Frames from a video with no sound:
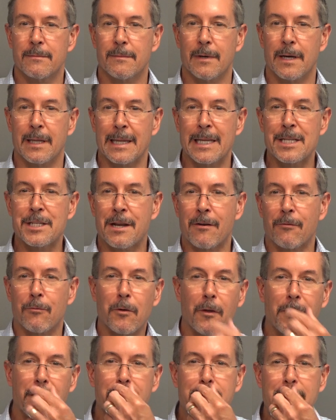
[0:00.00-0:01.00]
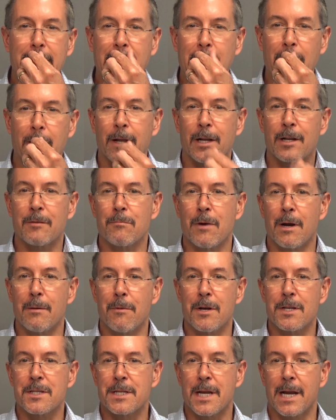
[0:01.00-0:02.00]
Unless you have real thick hair like my
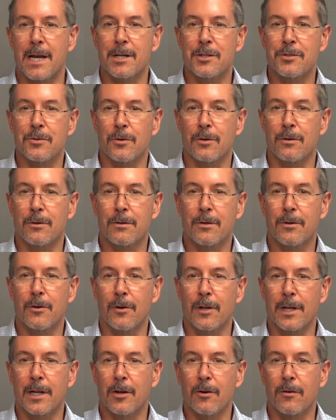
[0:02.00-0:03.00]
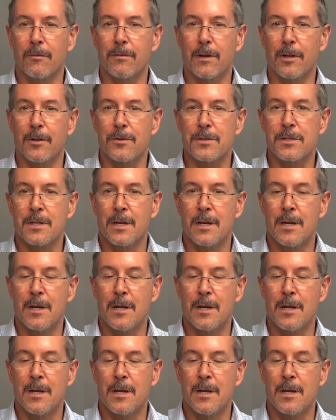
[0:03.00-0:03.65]
mustache or curly-haired fellows.